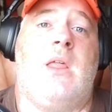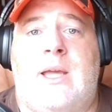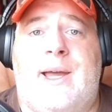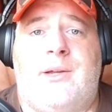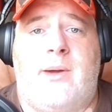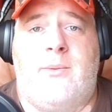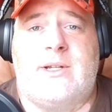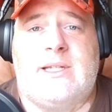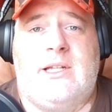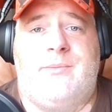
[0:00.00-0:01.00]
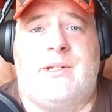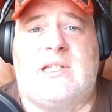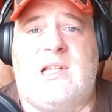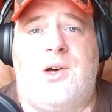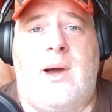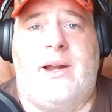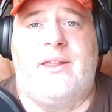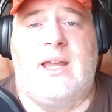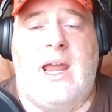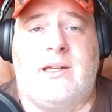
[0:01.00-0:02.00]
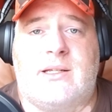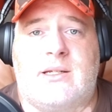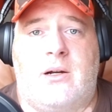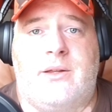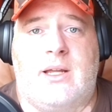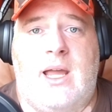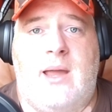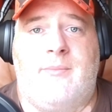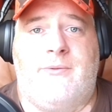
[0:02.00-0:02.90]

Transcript: Callaway was a little bit slow out of the gate to start the game.